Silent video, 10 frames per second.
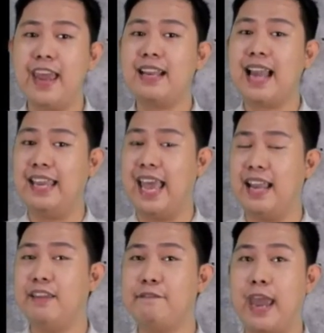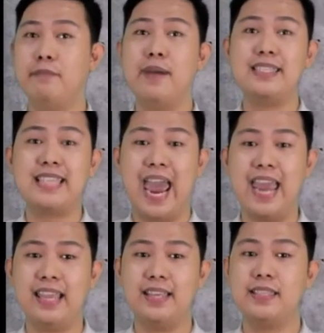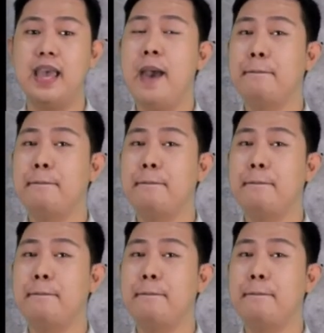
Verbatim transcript: and identified by scientists